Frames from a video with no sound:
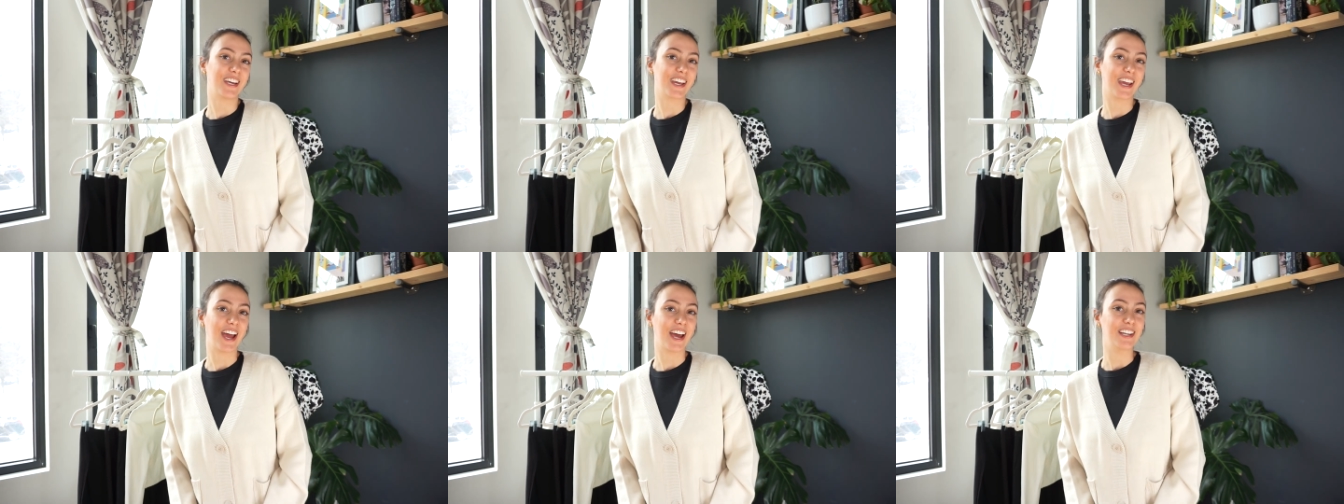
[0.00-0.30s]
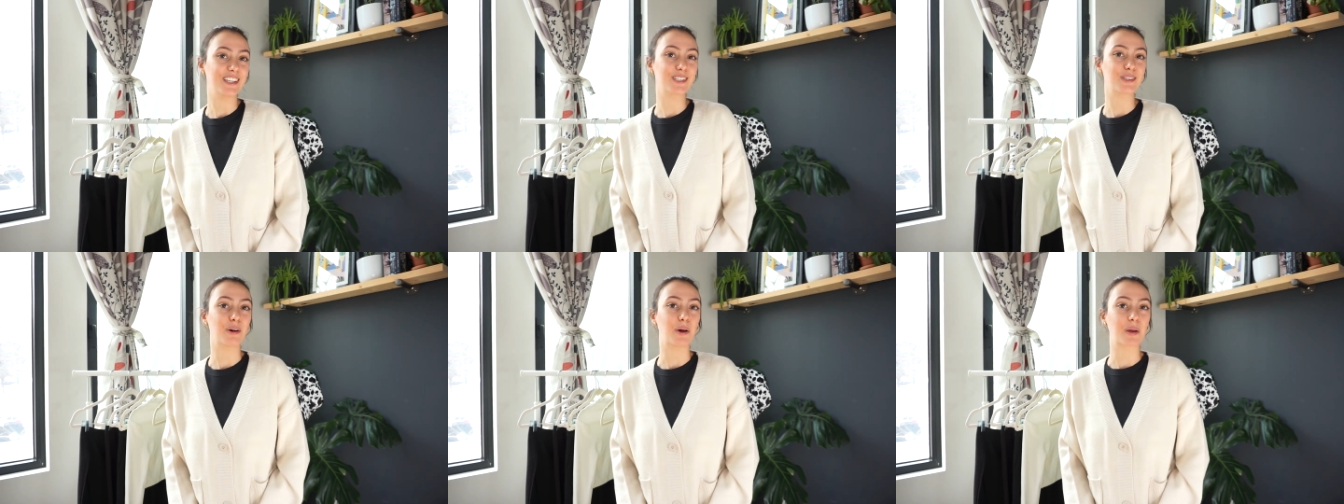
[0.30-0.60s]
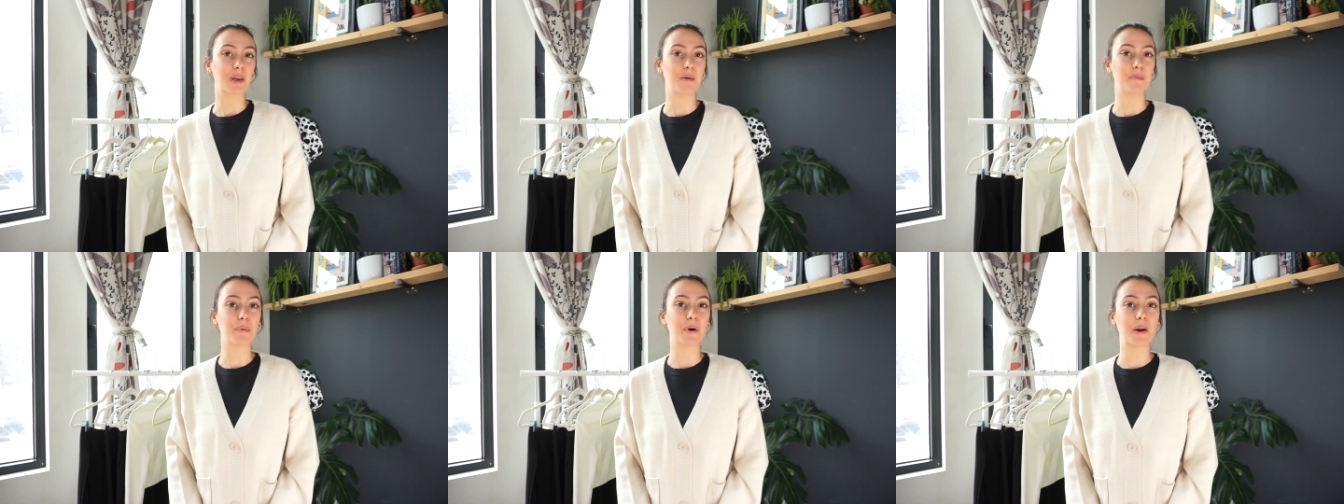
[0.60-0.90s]
again so I
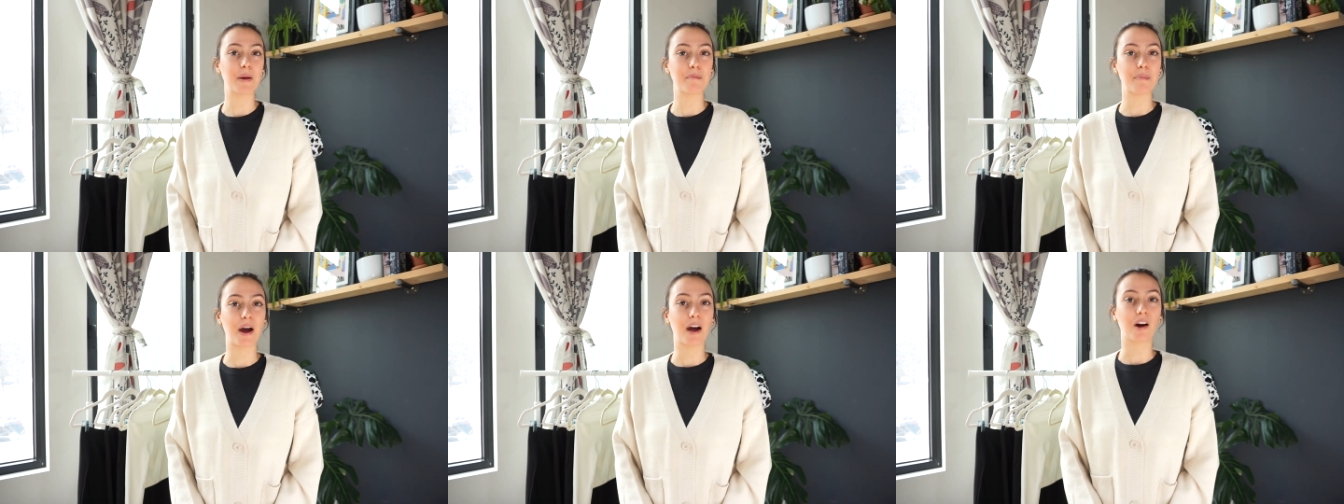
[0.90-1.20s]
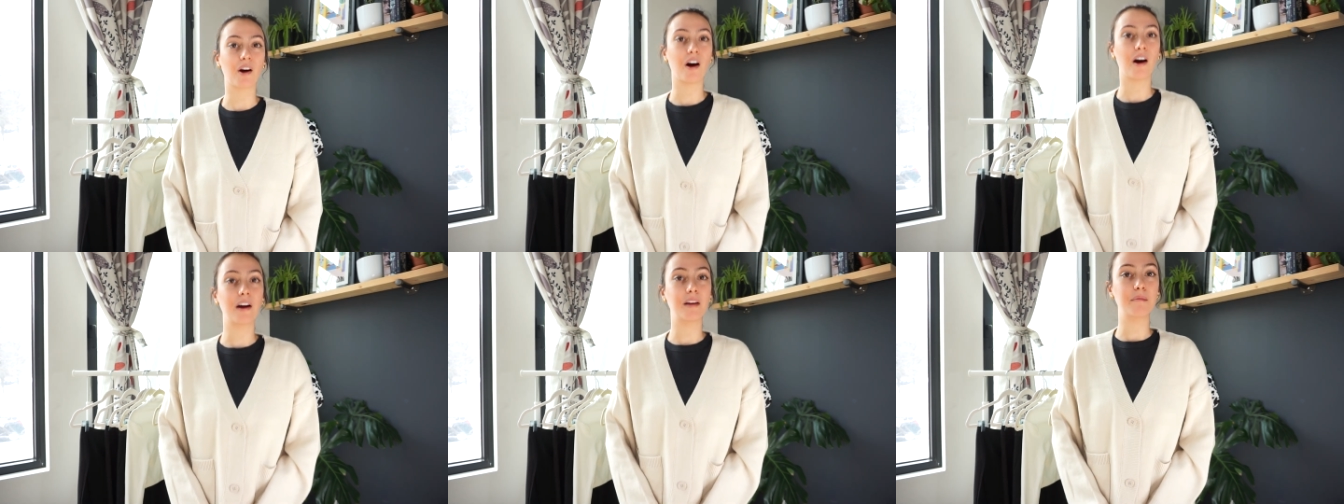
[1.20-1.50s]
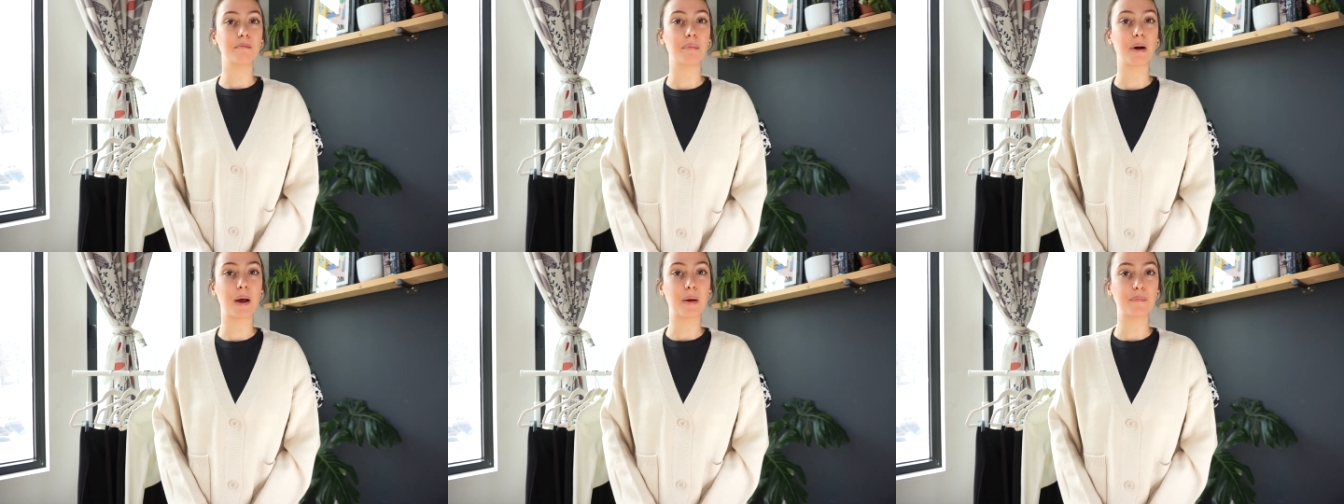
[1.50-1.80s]
can put it back on
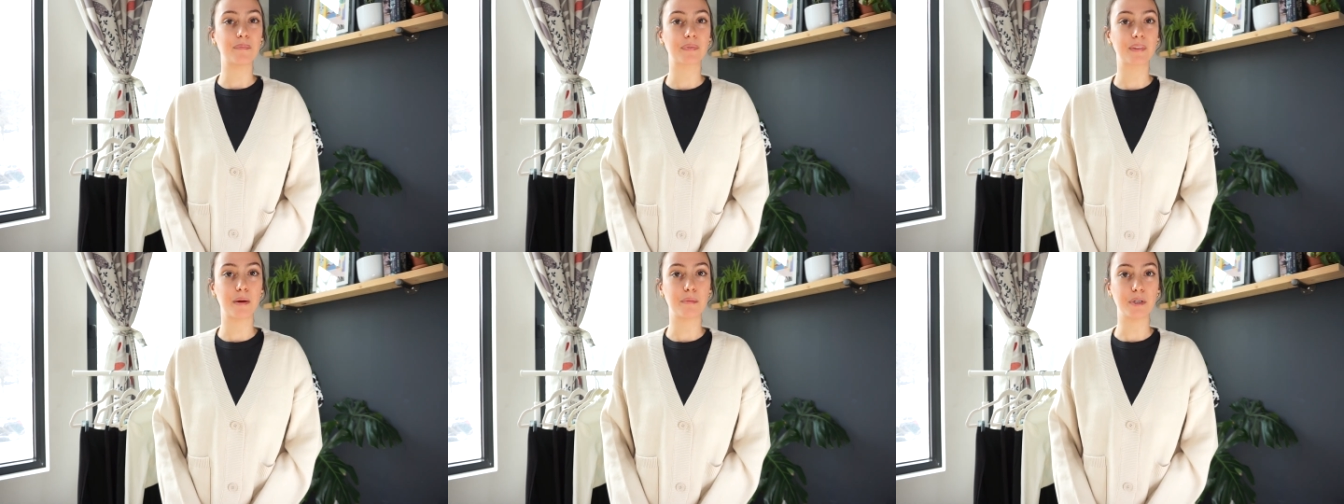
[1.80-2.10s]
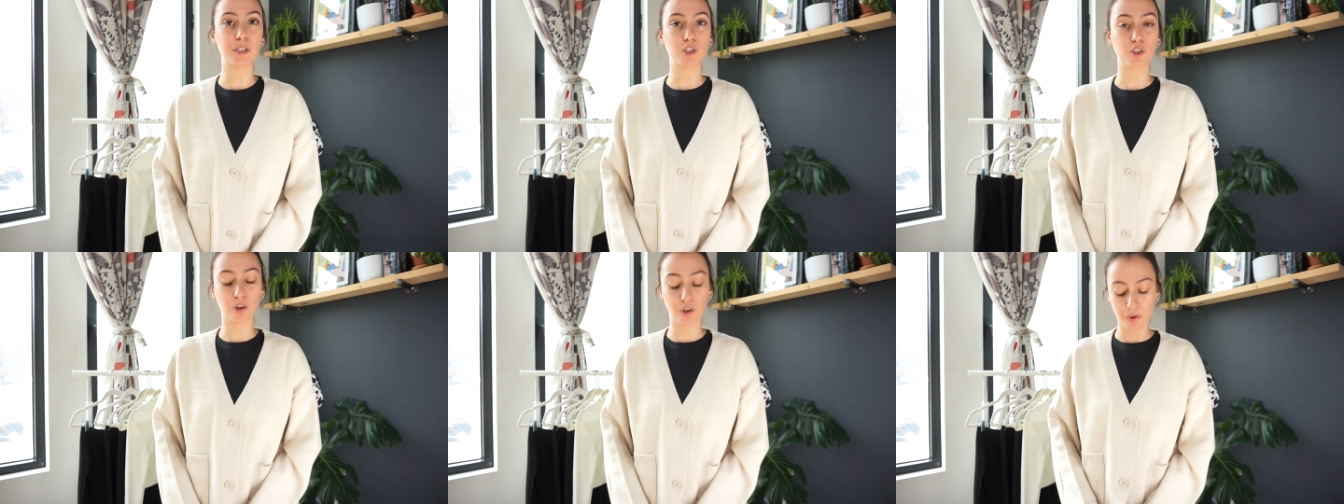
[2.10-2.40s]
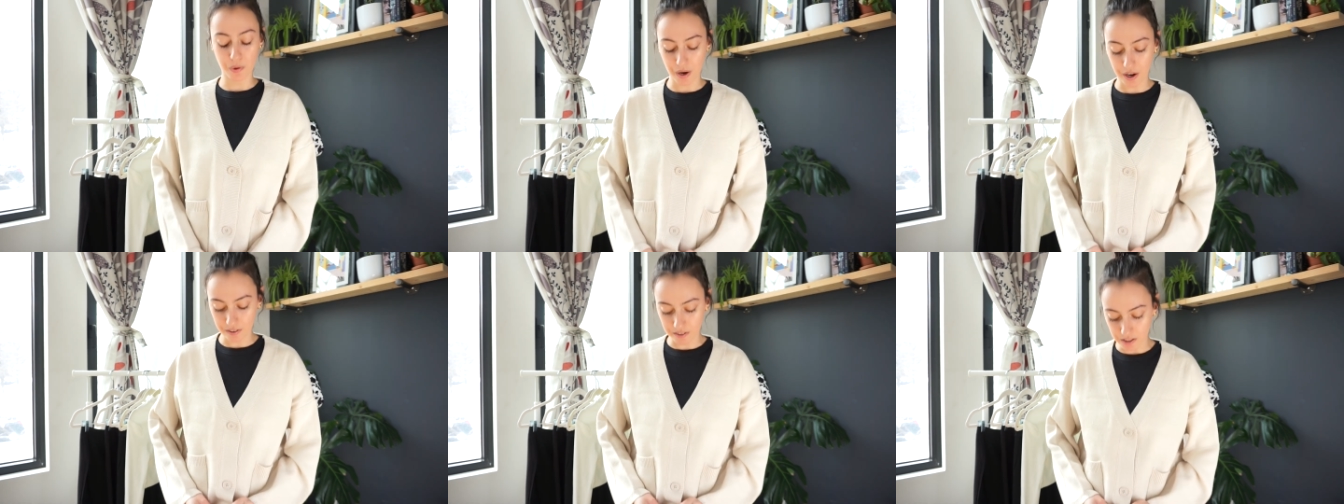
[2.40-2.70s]
but let me show
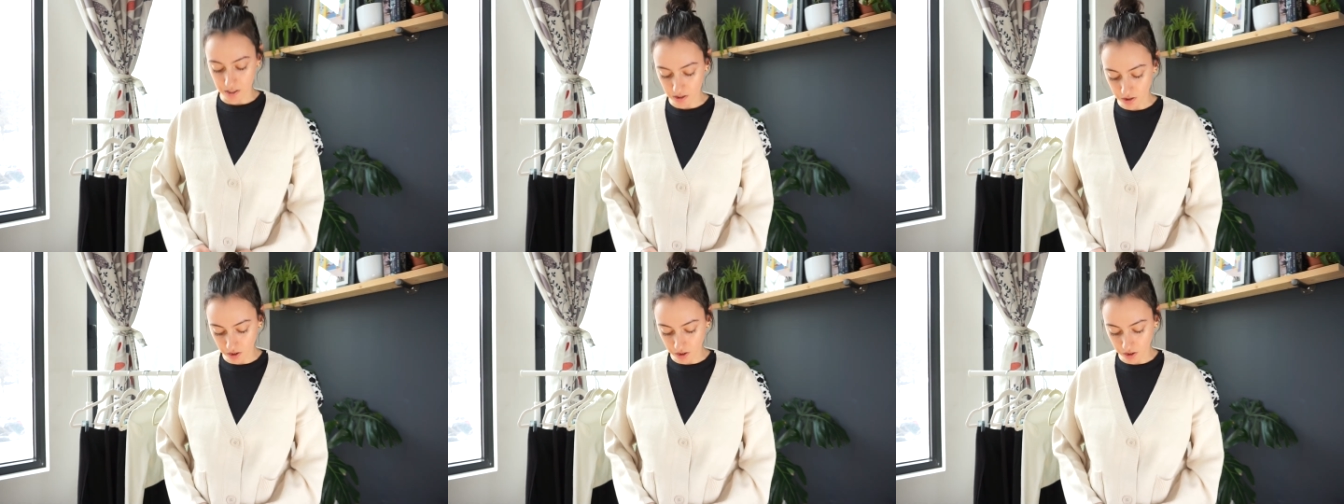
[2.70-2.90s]
you how this